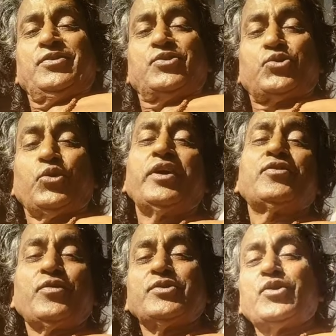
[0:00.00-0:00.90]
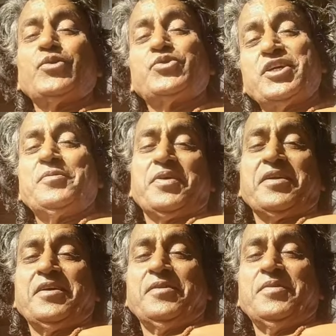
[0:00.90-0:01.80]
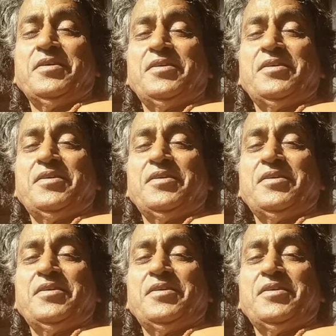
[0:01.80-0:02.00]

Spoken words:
So it was your Ujjayi pranayama.